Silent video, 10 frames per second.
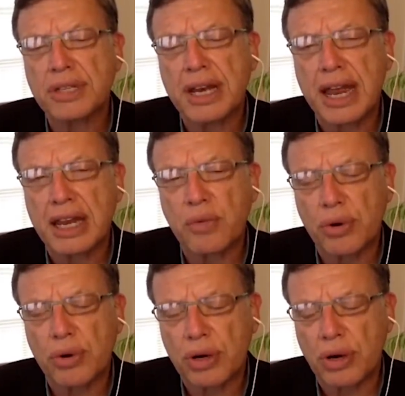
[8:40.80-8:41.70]
done any
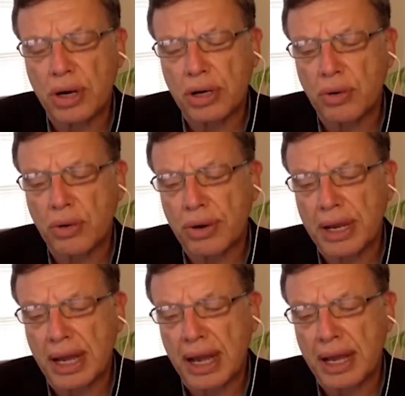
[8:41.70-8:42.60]
work, uh,
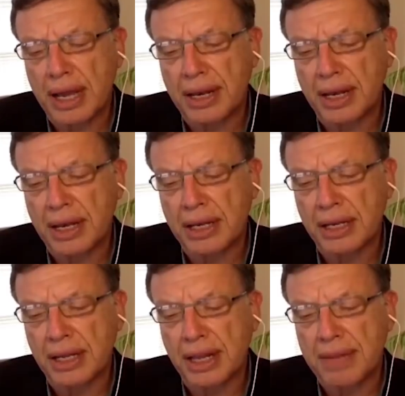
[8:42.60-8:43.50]
Corey, on uh,
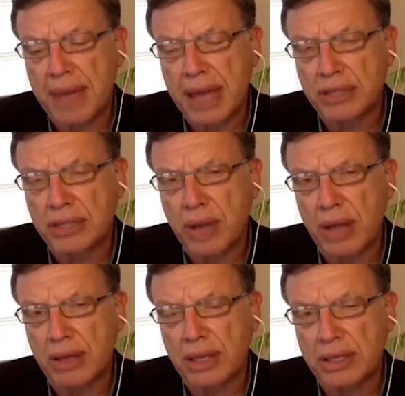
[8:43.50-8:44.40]
Ghislaine
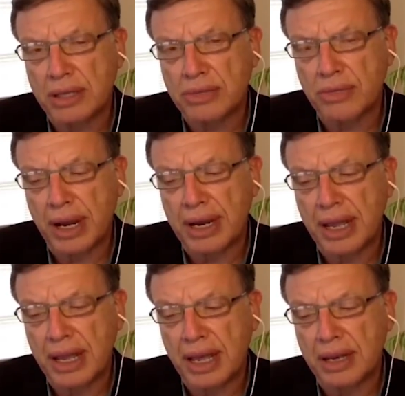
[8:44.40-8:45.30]
Maxwell, his right
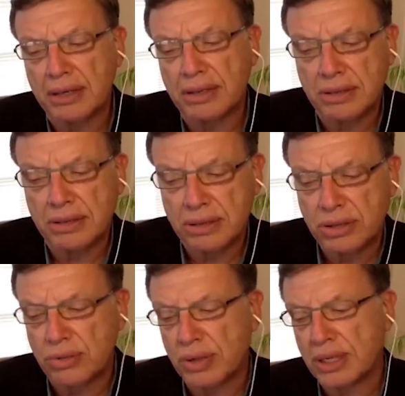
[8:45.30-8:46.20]
hand
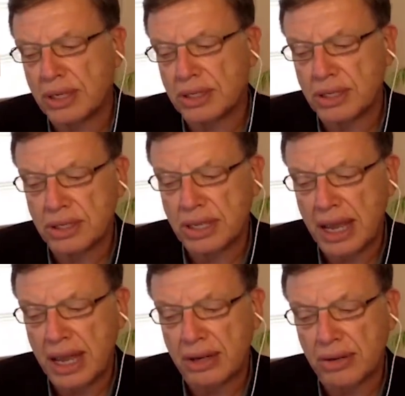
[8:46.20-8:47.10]
squeeze, his
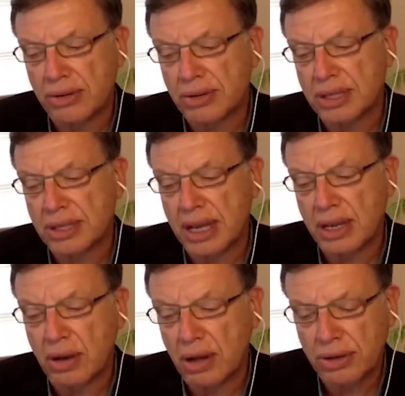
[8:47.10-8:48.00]
handler, as I
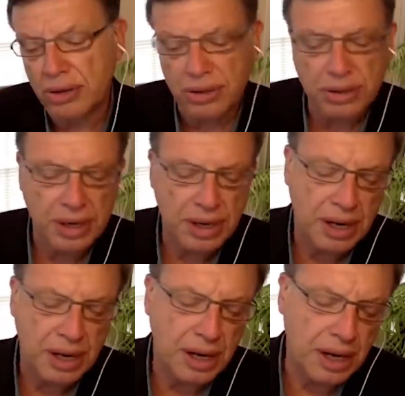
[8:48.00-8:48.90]
call her?
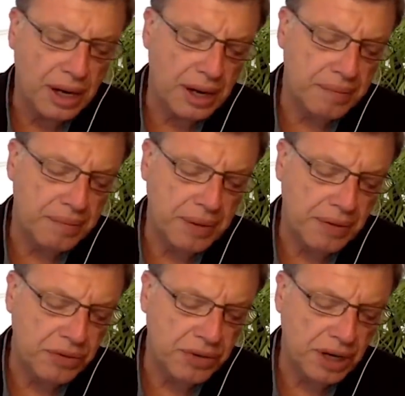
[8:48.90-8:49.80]
Um,
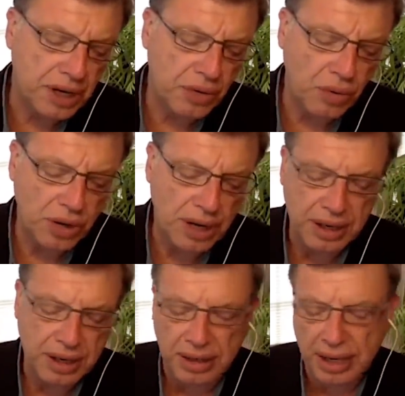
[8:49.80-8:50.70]
have you done any work
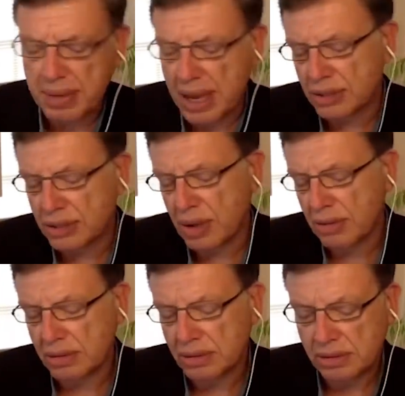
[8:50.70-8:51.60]
on Ghislaine
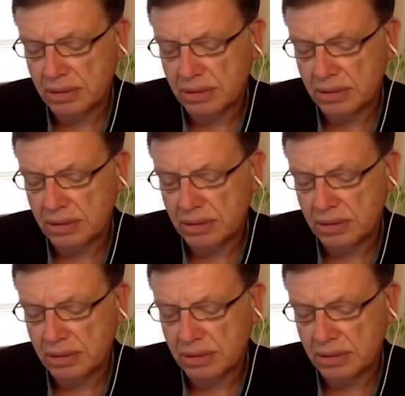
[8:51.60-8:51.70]
Maxwell?